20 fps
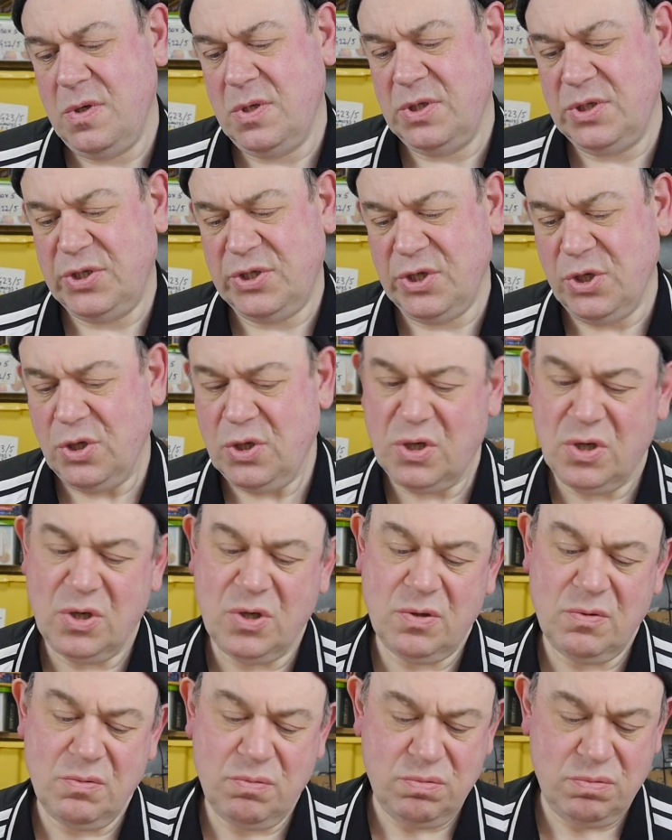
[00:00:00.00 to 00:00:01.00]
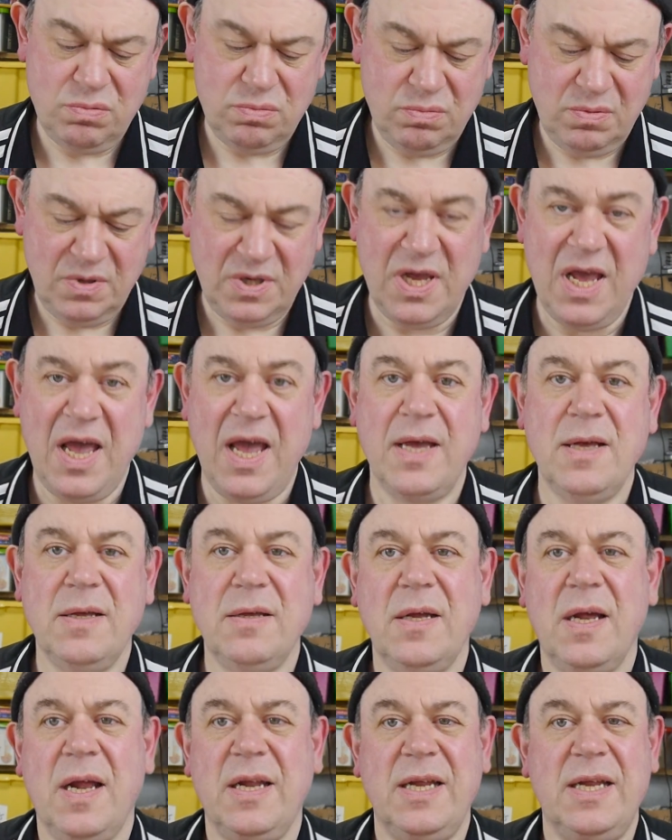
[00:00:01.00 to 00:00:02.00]
So yeah,
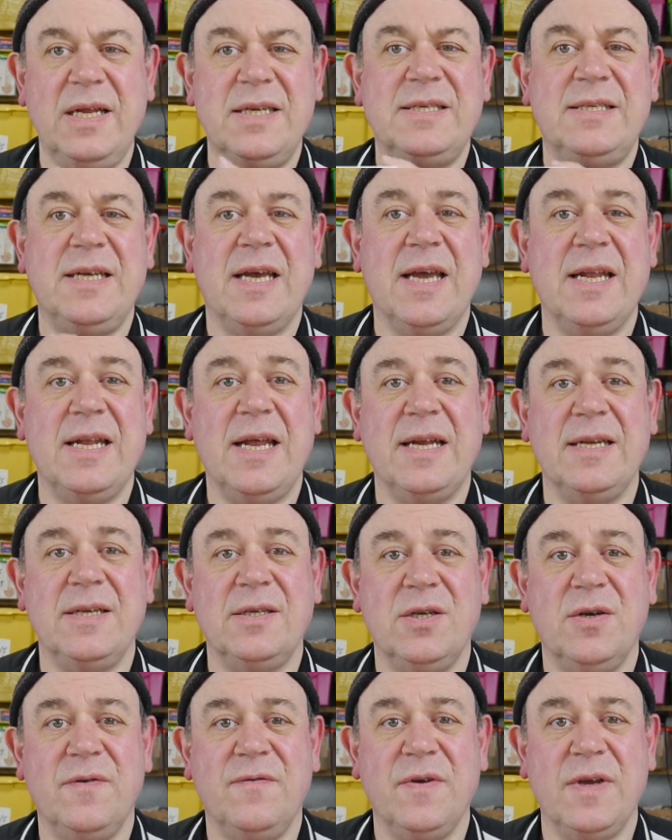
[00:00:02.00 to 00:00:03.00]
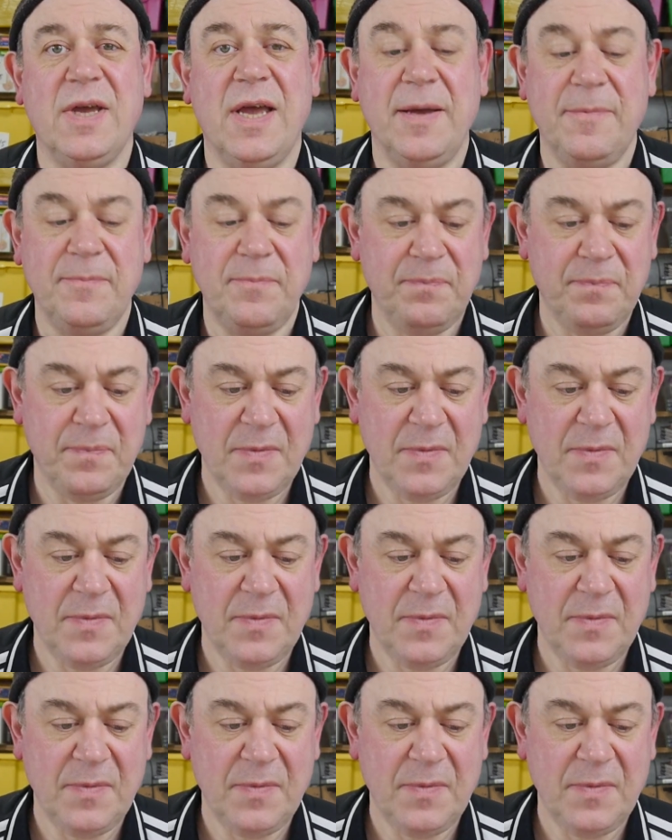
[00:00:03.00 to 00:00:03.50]
and it is second hand, don't forget.